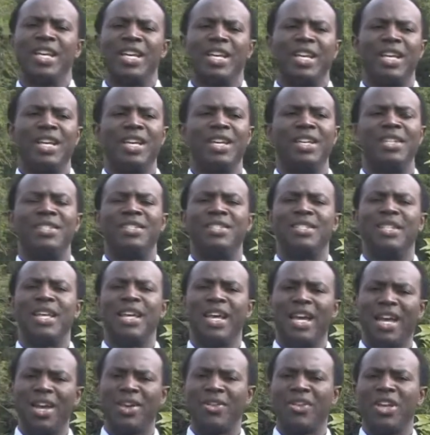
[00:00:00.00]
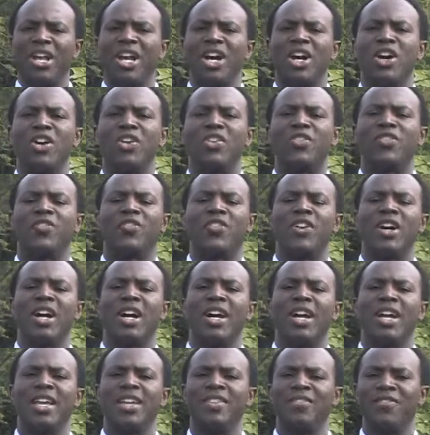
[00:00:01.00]
is the area of
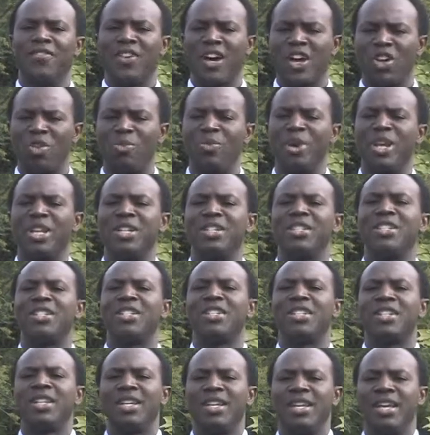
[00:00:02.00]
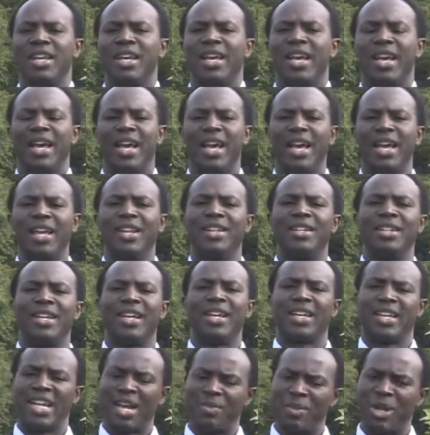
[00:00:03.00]
environment and
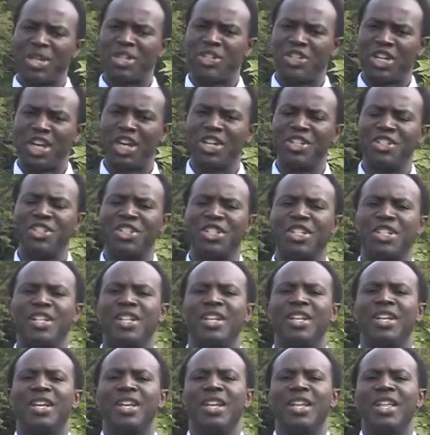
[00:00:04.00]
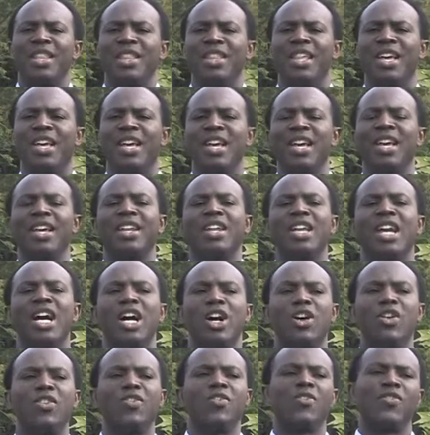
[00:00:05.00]
climate change, the area
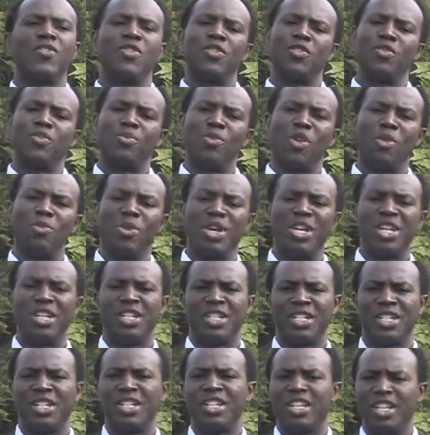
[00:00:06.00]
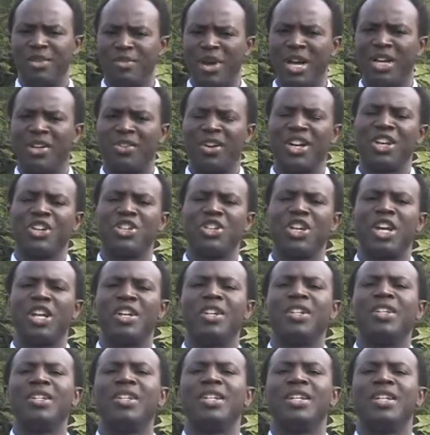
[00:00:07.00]
of mobility,
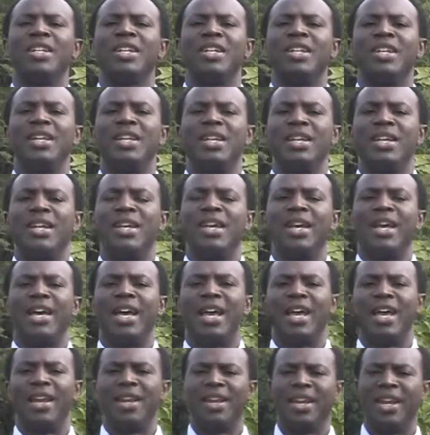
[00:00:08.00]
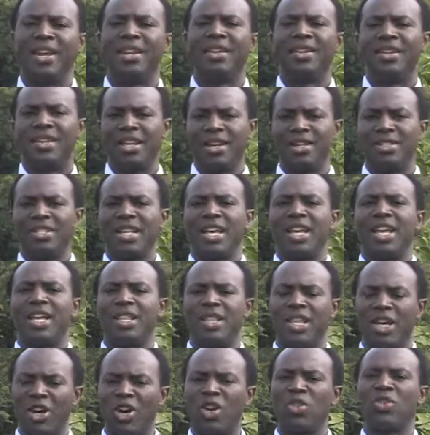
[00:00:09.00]
immigration, and then there is
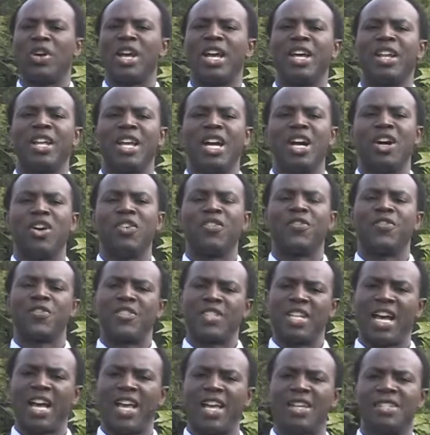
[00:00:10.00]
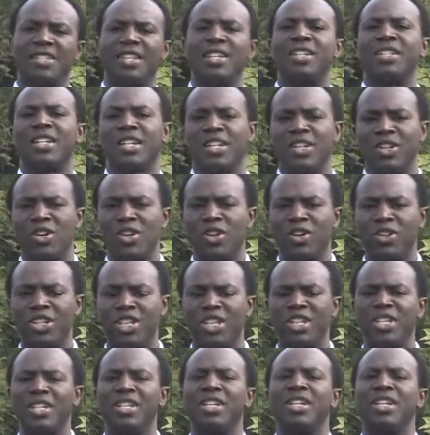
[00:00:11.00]
the whole area of science and technology,